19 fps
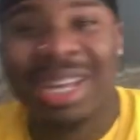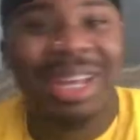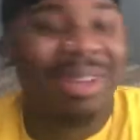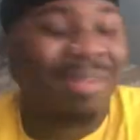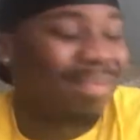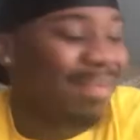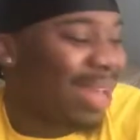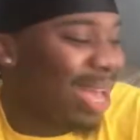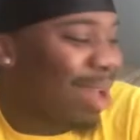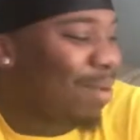
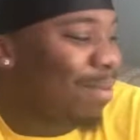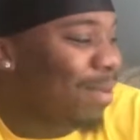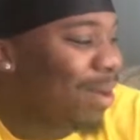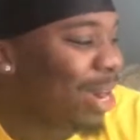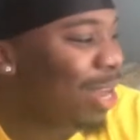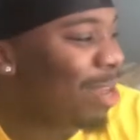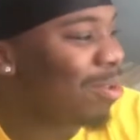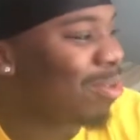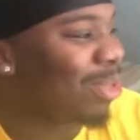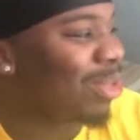Man, what
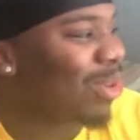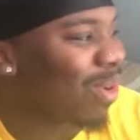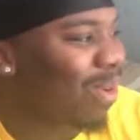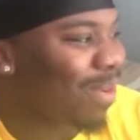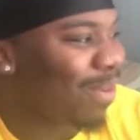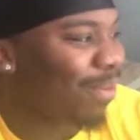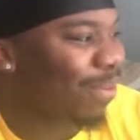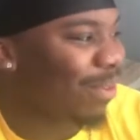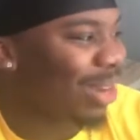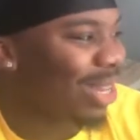are you
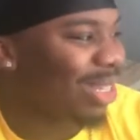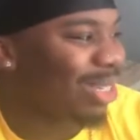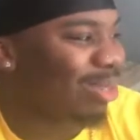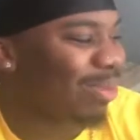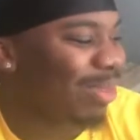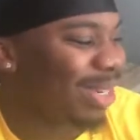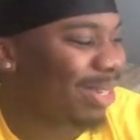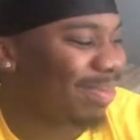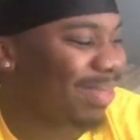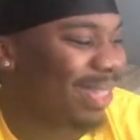doing for these
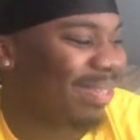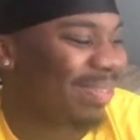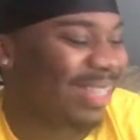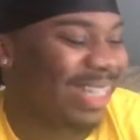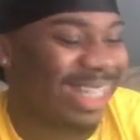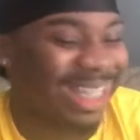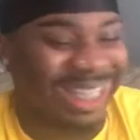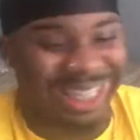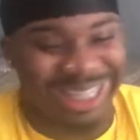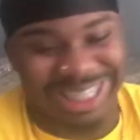women,
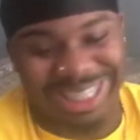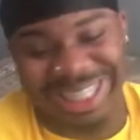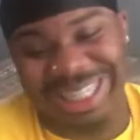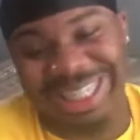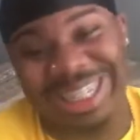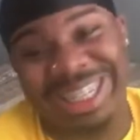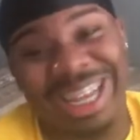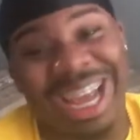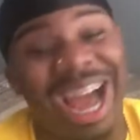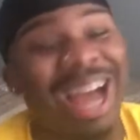man?
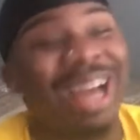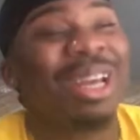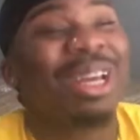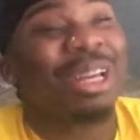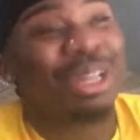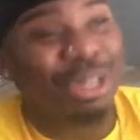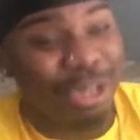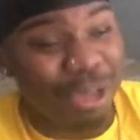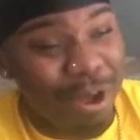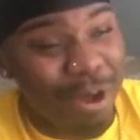Yeah,
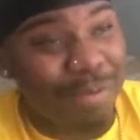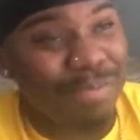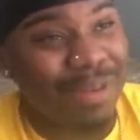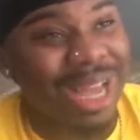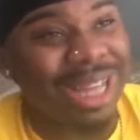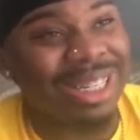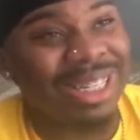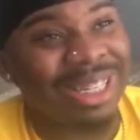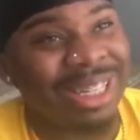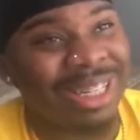you
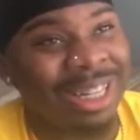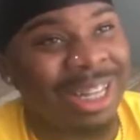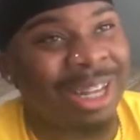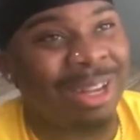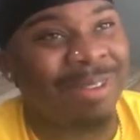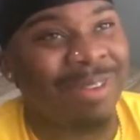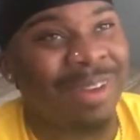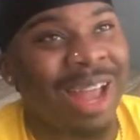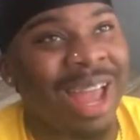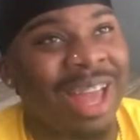basically
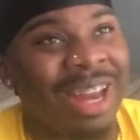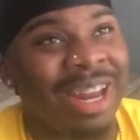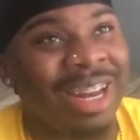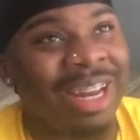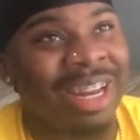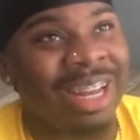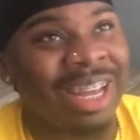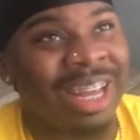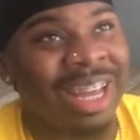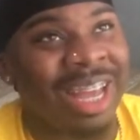created
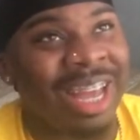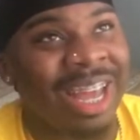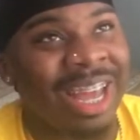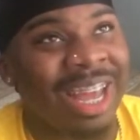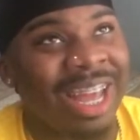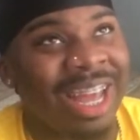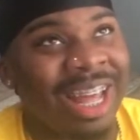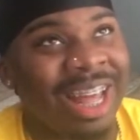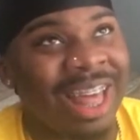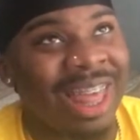
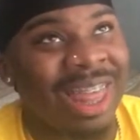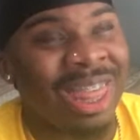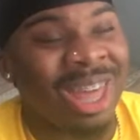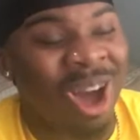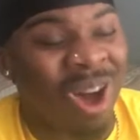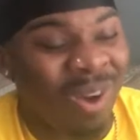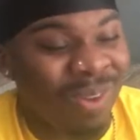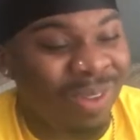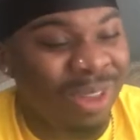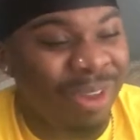
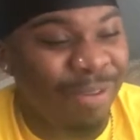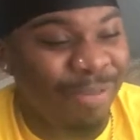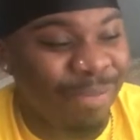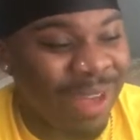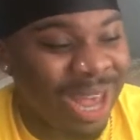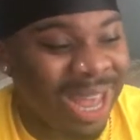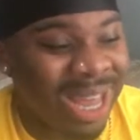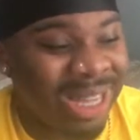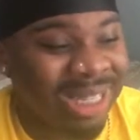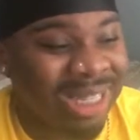
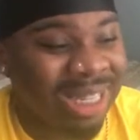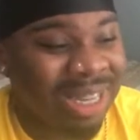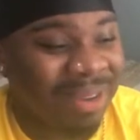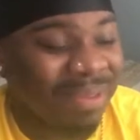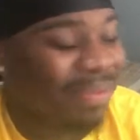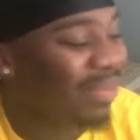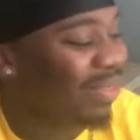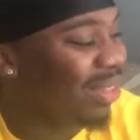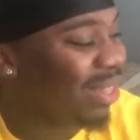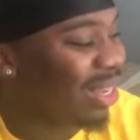OnlyFans
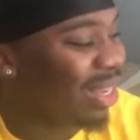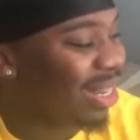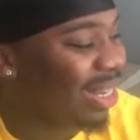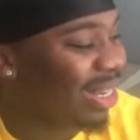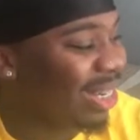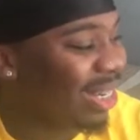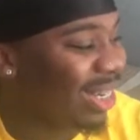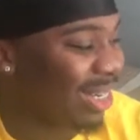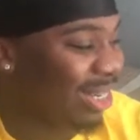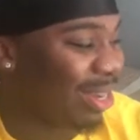
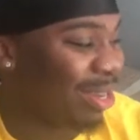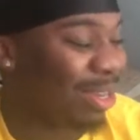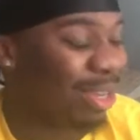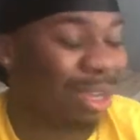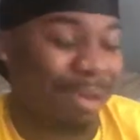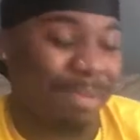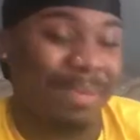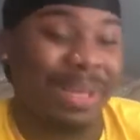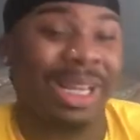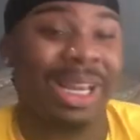just so you
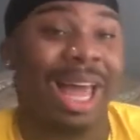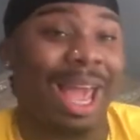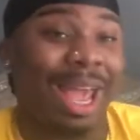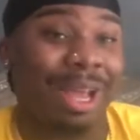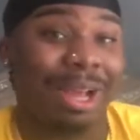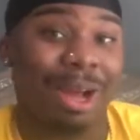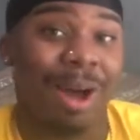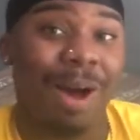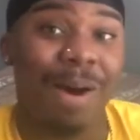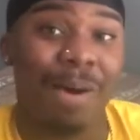could be
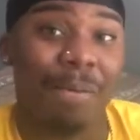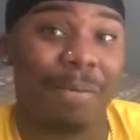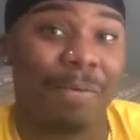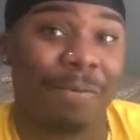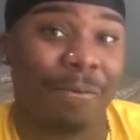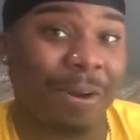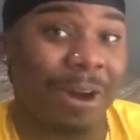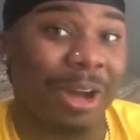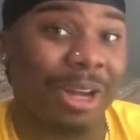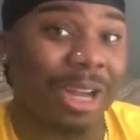like, oh,
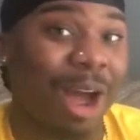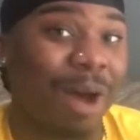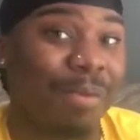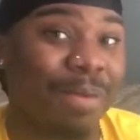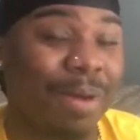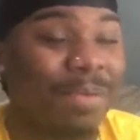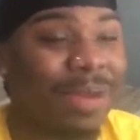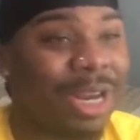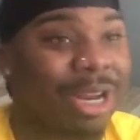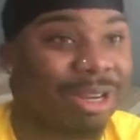for all y'all
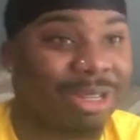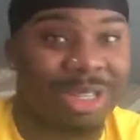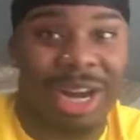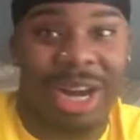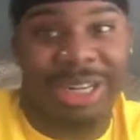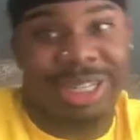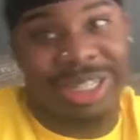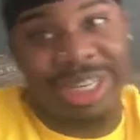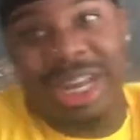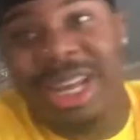women, here's
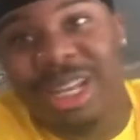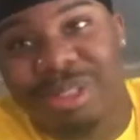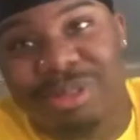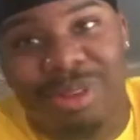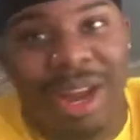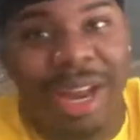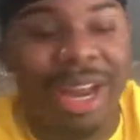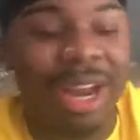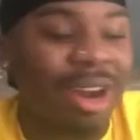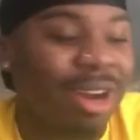y'all chance
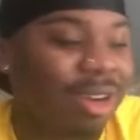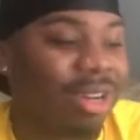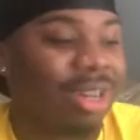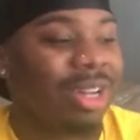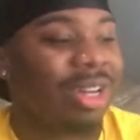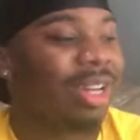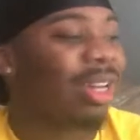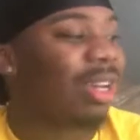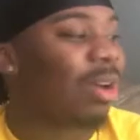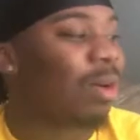right here.
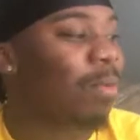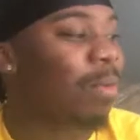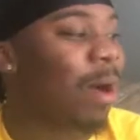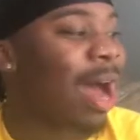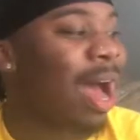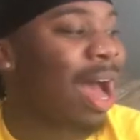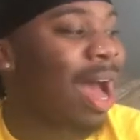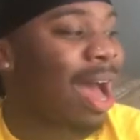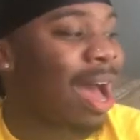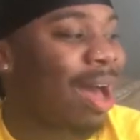
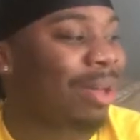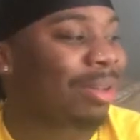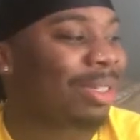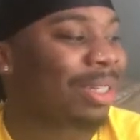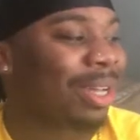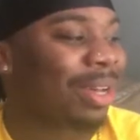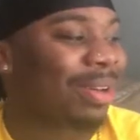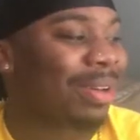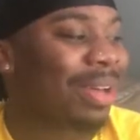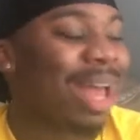Wow,
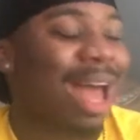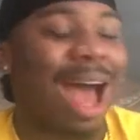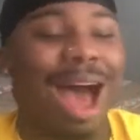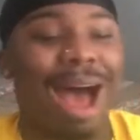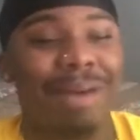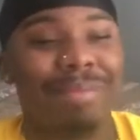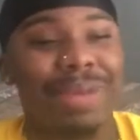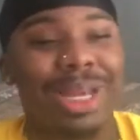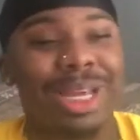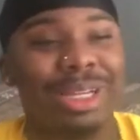so,
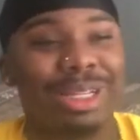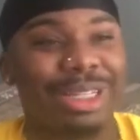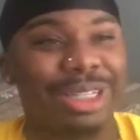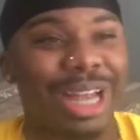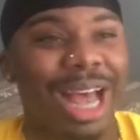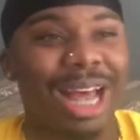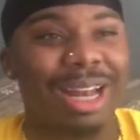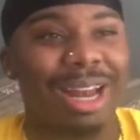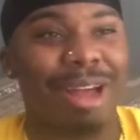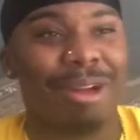I mean,
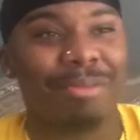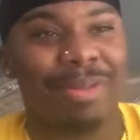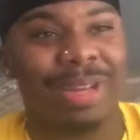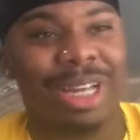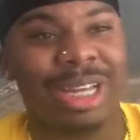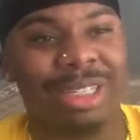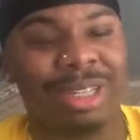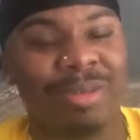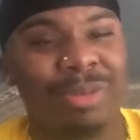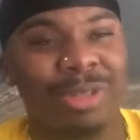shout out
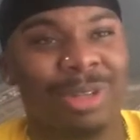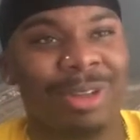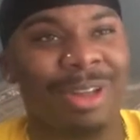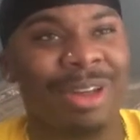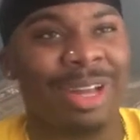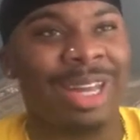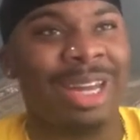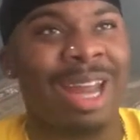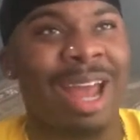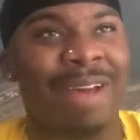because he was
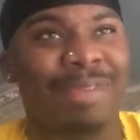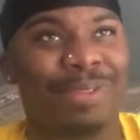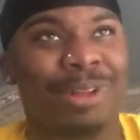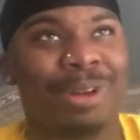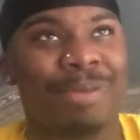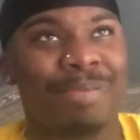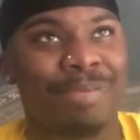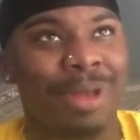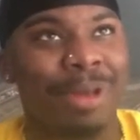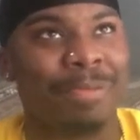looking after
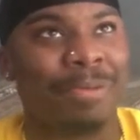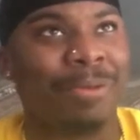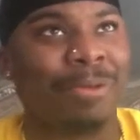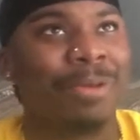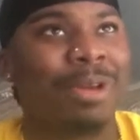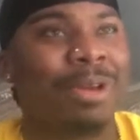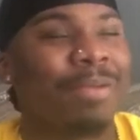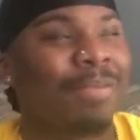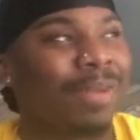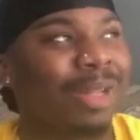them people,
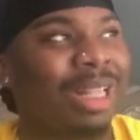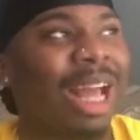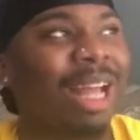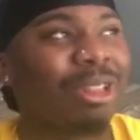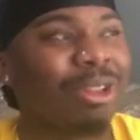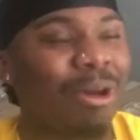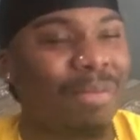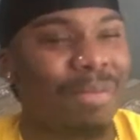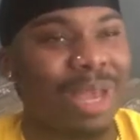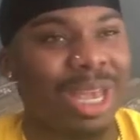but that
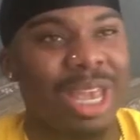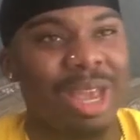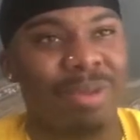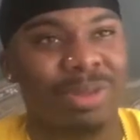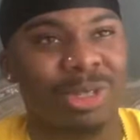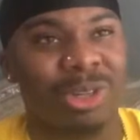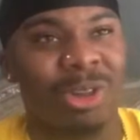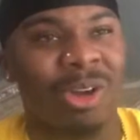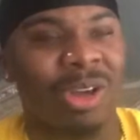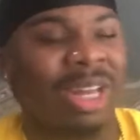don't mean he
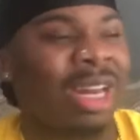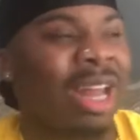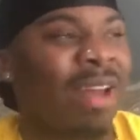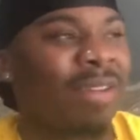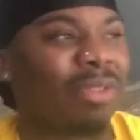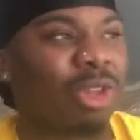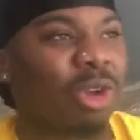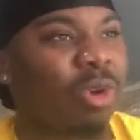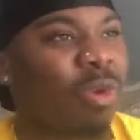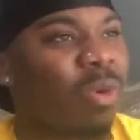was looking
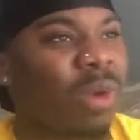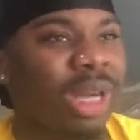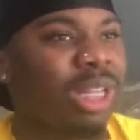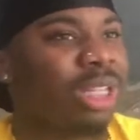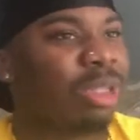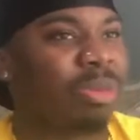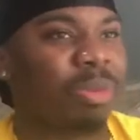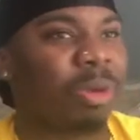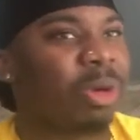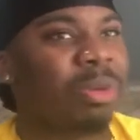after
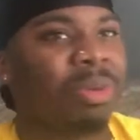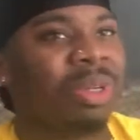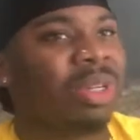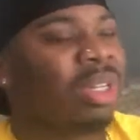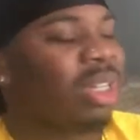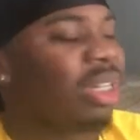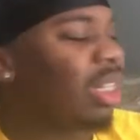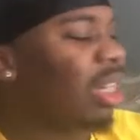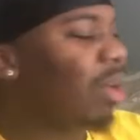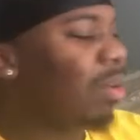queens, bro.
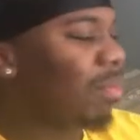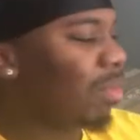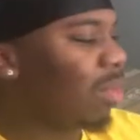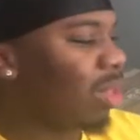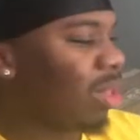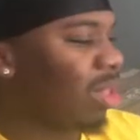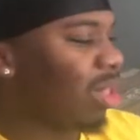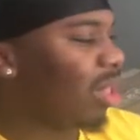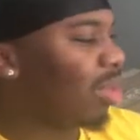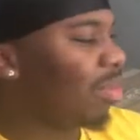
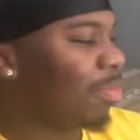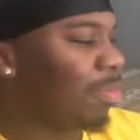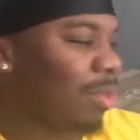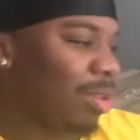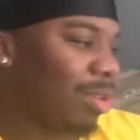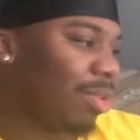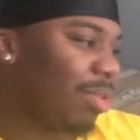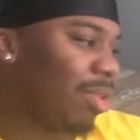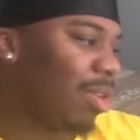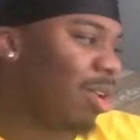
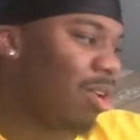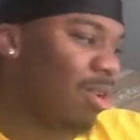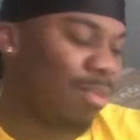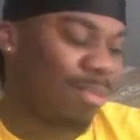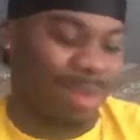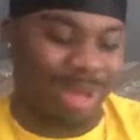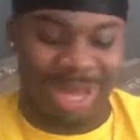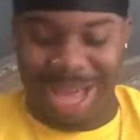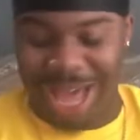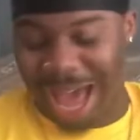
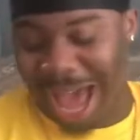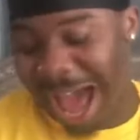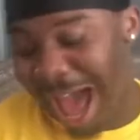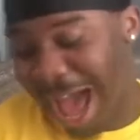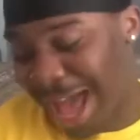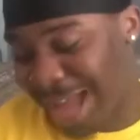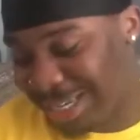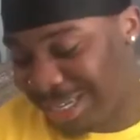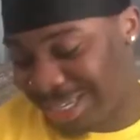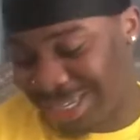I'm
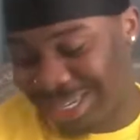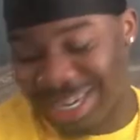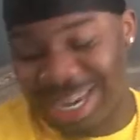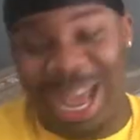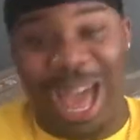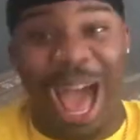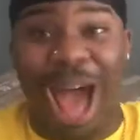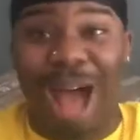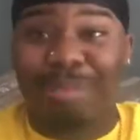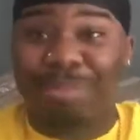
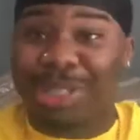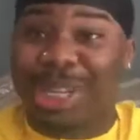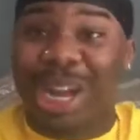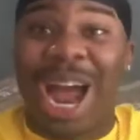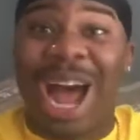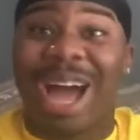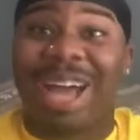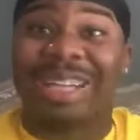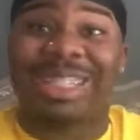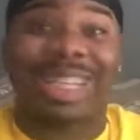
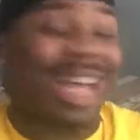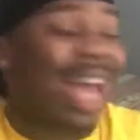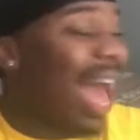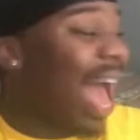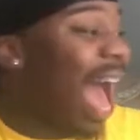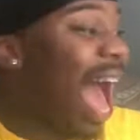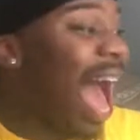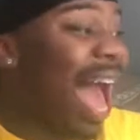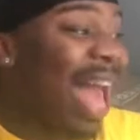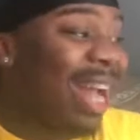shocked.
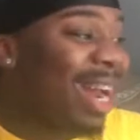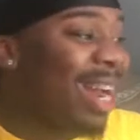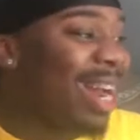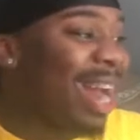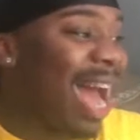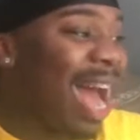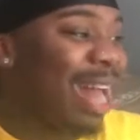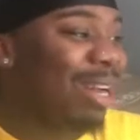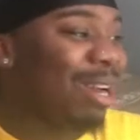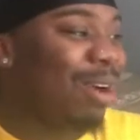I did
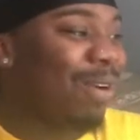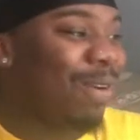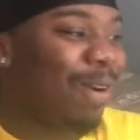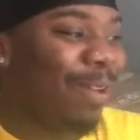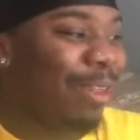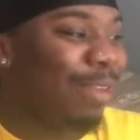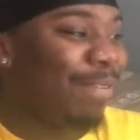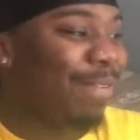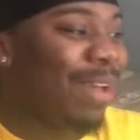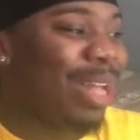not know
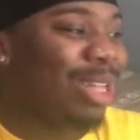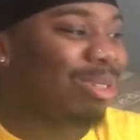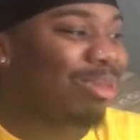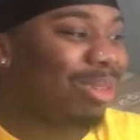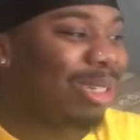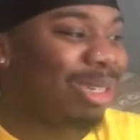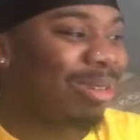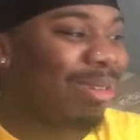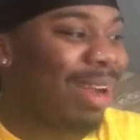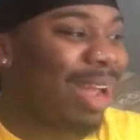OnlyFans
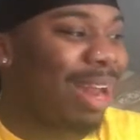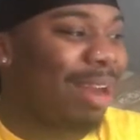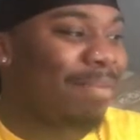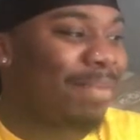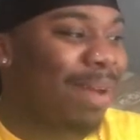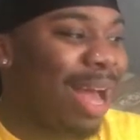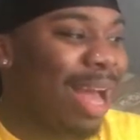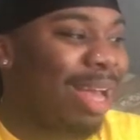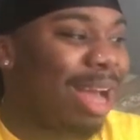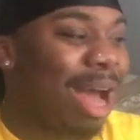was created
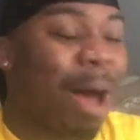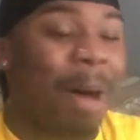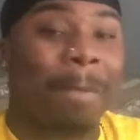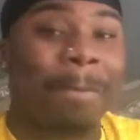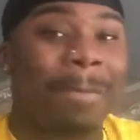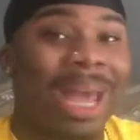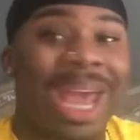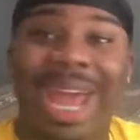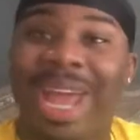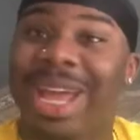by a
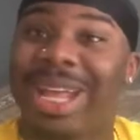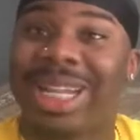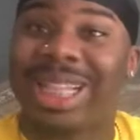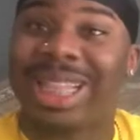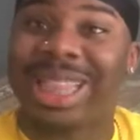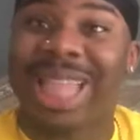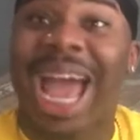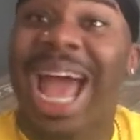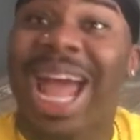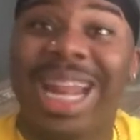man.
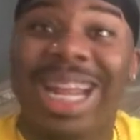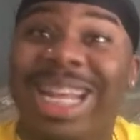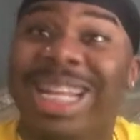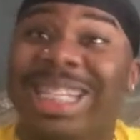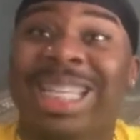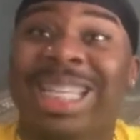That is